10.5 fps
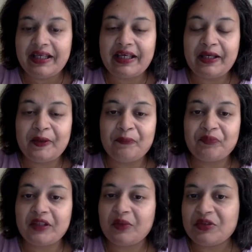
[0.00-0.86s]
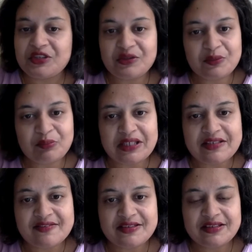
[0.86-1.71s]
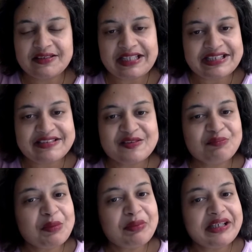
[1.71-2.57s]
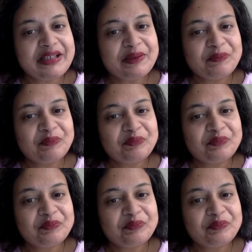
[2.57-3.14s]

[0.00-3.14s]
and wish you the best. Thanks. Bye-bye.